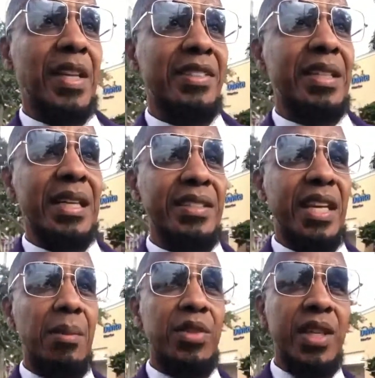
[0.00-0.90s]
2
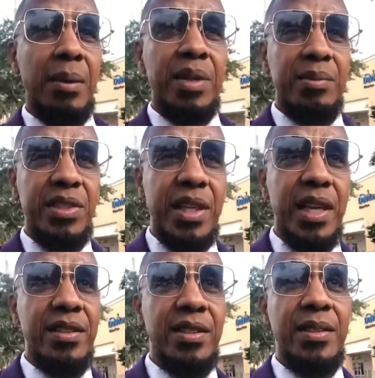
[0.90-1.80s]
Samuel chapter number
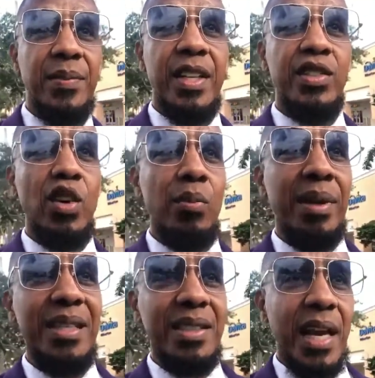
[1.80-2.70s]
6, and it's going to
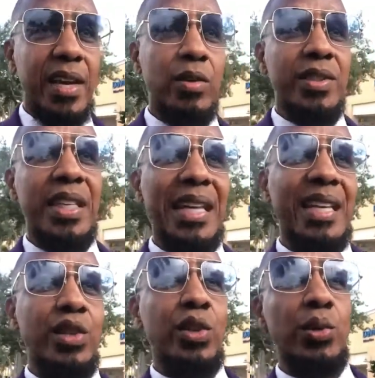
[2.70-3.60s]
be entitled, Take
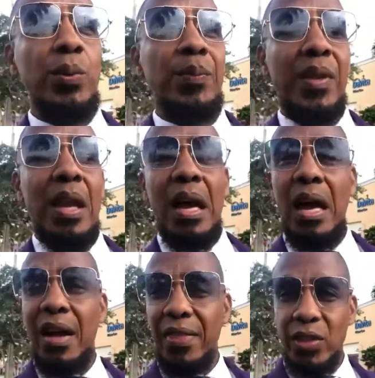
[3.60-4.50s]
It to
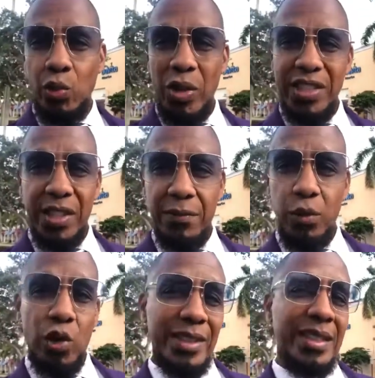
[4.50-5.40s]
the Threshing
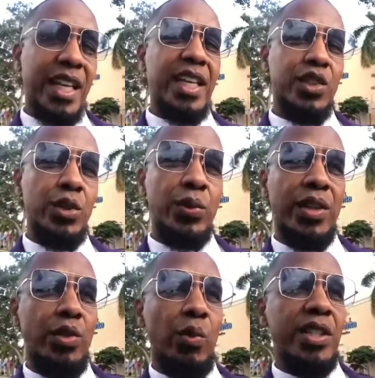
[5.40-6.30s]
Floor. Take It to
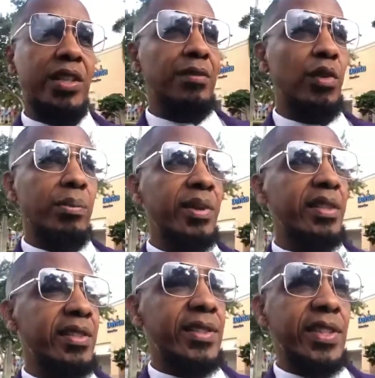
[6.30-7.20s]
the Threshing Floor.
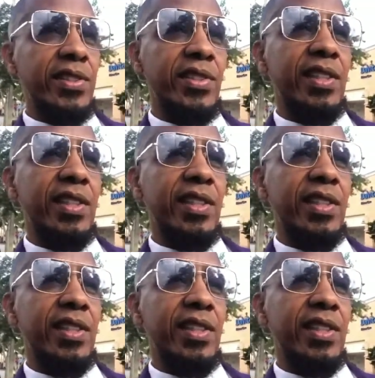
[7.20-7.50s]
Brothers and sisters,